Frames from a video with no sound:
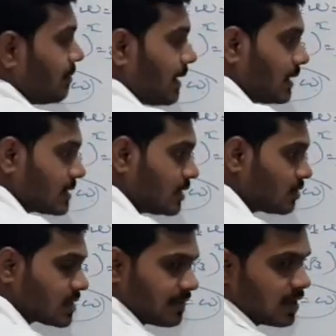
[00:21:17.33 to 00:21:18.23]
matrix into
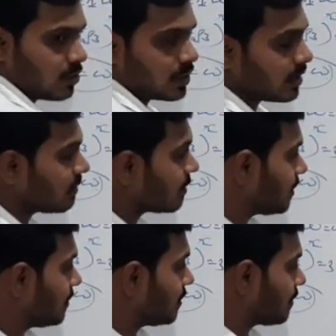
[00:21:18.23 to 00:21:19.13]
7. Whatever
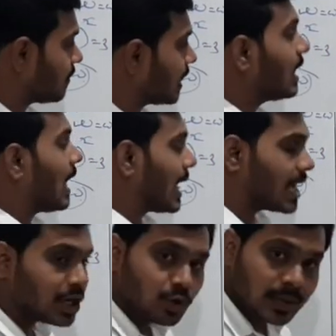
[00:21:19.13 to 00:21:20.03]
may be the power,
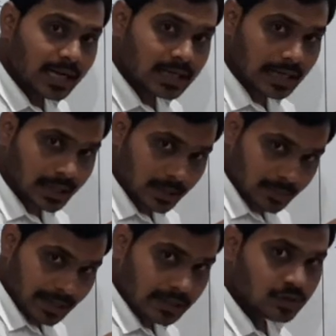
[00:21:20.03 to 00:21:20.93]
again you will get identity
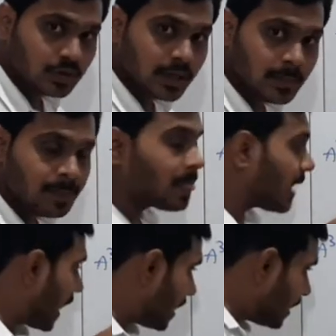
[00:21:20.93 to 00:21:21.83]
matrix only.
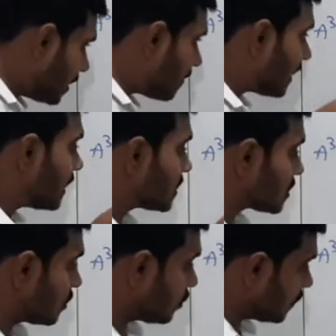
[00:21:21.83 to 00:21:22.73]
Identity matrix
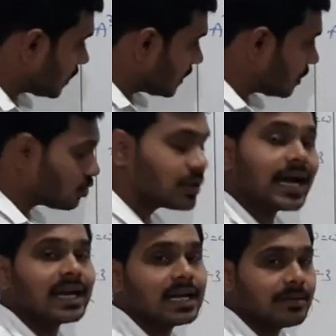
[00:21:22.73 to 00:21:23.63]
with the to the
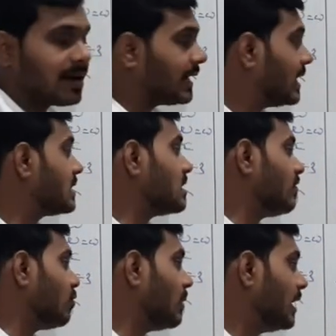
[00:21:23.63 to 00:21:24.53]
identity matrix, if
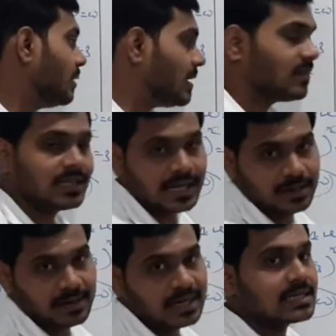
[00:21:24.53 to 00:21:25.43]
you multiply with the any
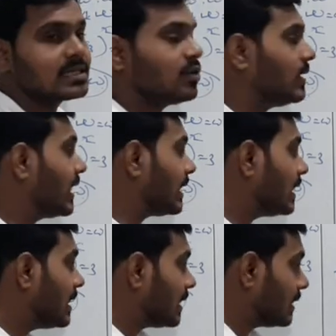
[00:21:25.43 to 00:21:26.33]
matrix, you will
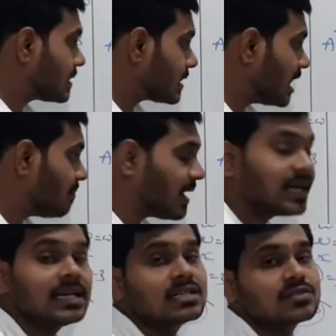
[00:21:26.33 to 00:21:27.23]
get the same
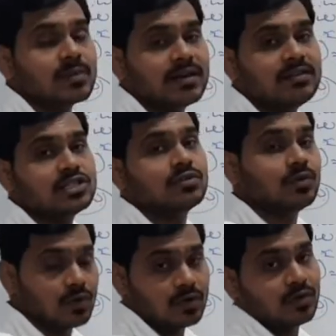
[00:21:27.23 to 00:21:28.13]
matrix by which
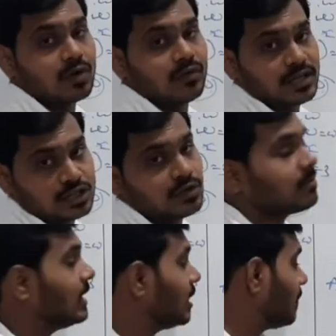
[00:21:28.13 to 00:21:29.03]
you are
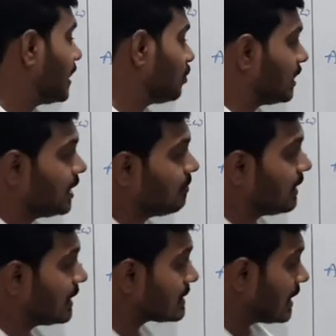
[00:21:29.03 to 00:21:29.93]
multiplying to the identity
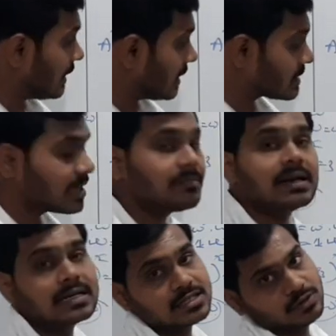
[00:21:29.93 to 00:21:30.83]
matrix, the same
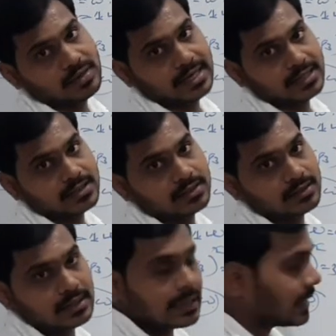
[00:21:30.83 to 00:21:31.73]
matrix you will get.
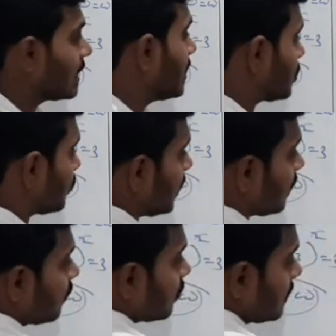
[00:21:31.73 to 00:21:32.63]
Clear? So
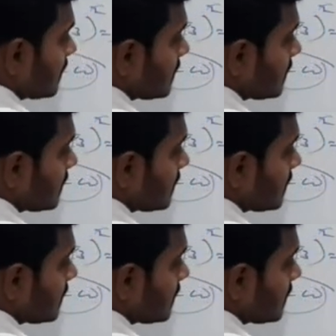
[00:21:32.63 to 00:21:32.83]
therefore this